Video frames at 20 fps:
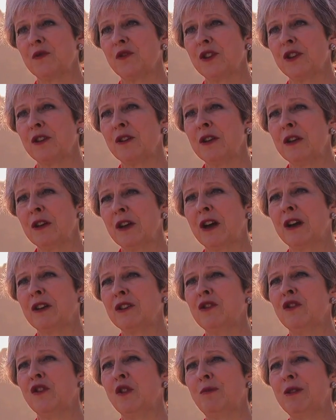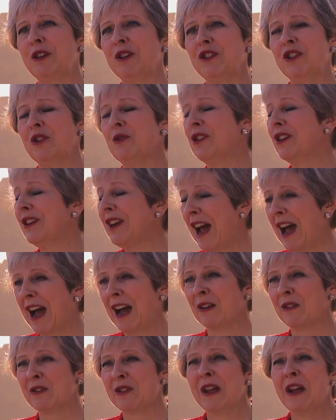for the European Union,
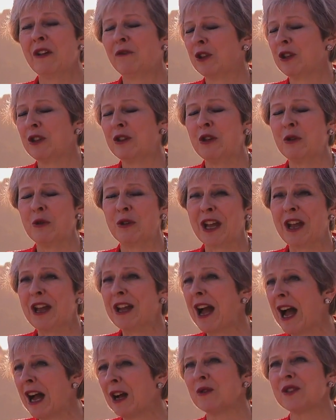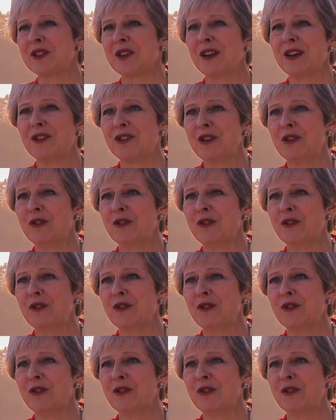for the UK outside the